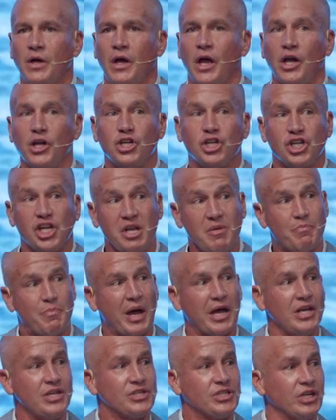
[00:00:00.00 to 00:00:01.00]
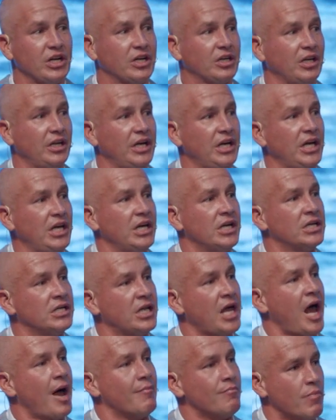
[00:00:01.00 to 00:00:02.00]
And she basically, in
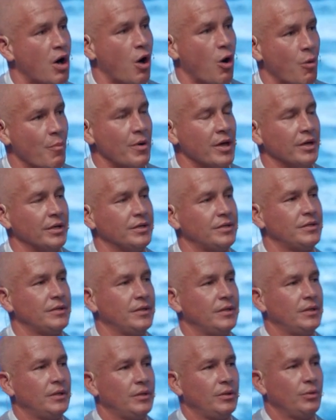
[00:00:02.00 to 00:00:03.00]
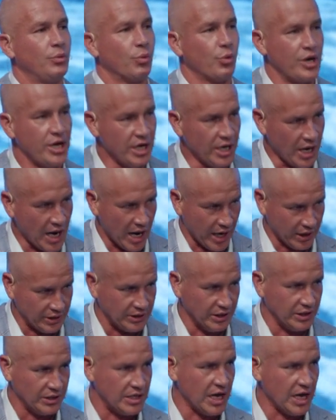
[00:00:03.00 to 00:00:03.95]
that moment, reenacted